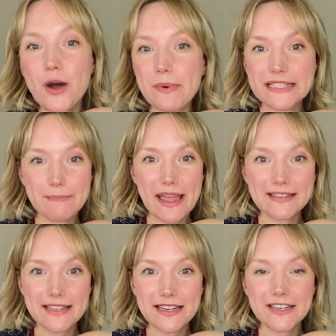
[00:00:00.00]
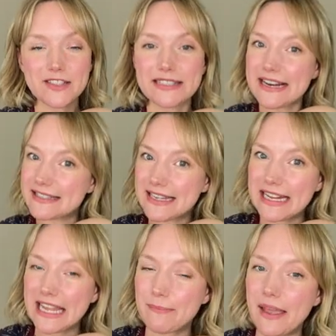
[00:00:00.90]
drop us a message, send us
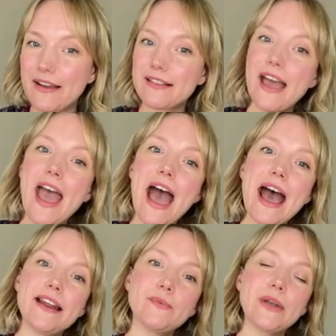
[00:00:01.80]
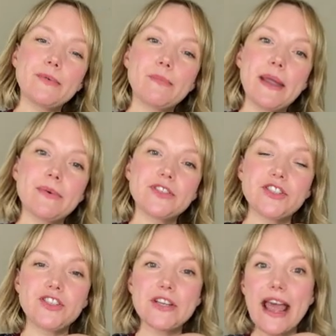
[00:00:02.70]
an email, and we will be able
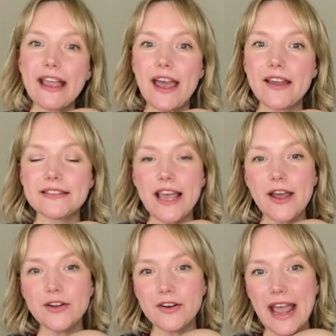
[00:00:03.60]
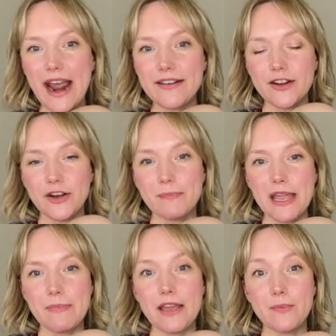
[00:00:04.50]
to check out how you're carrying your
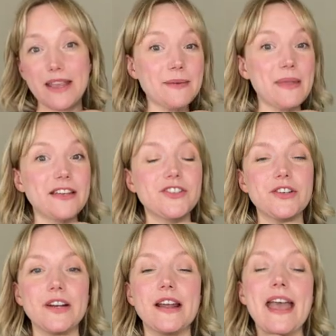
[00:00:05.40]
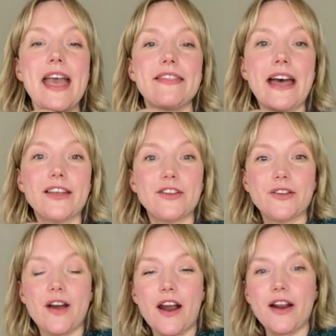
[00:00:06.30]
baby and make sure that
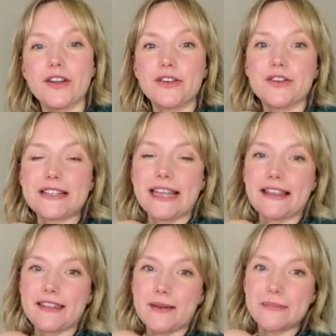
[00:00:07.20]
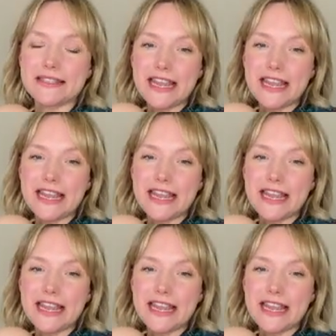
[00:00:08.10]
you are using them